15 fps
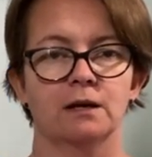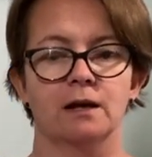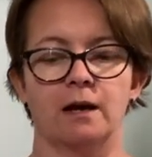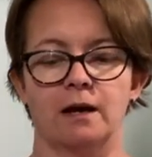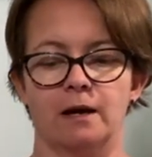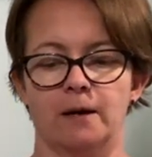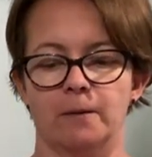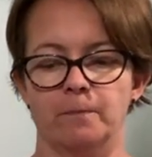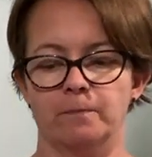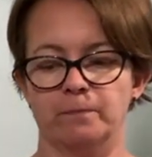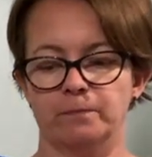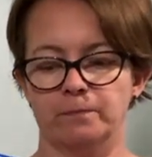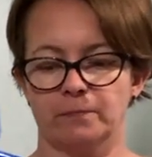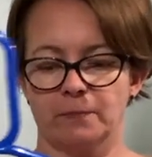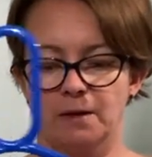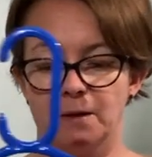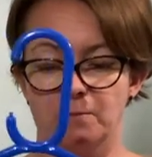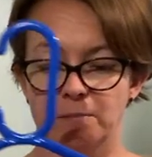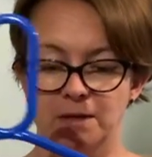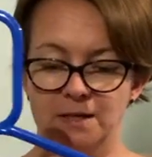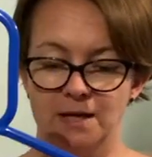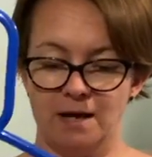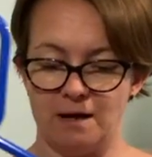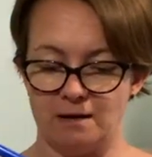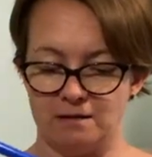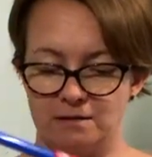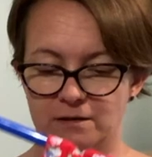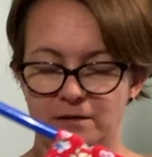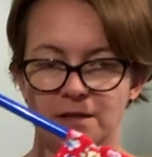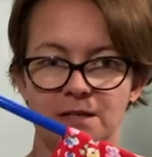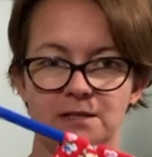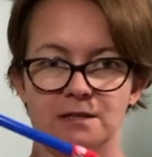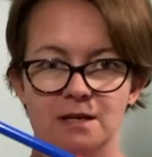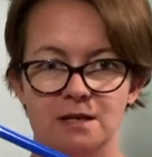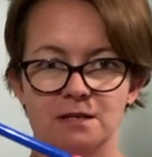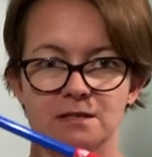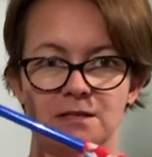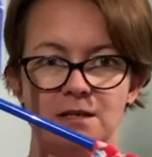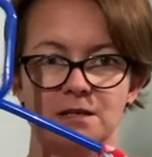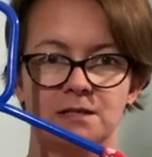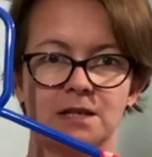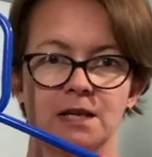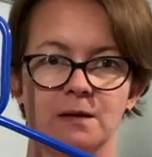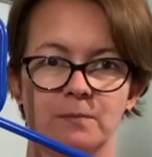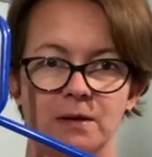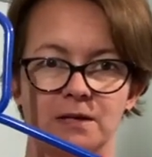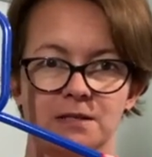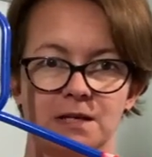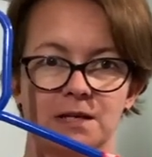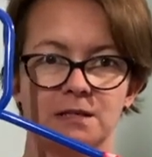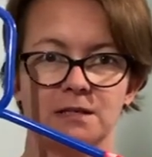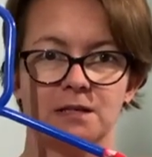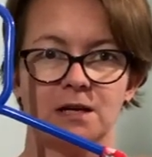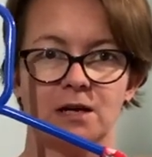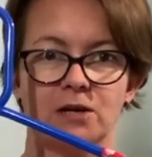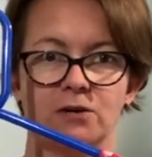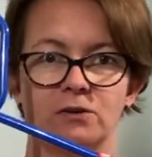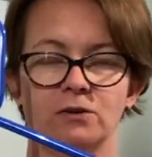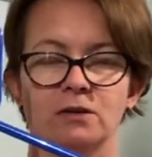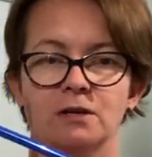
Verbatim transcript: Um, but yeah, so this is the Tilly and Buttons Indigo.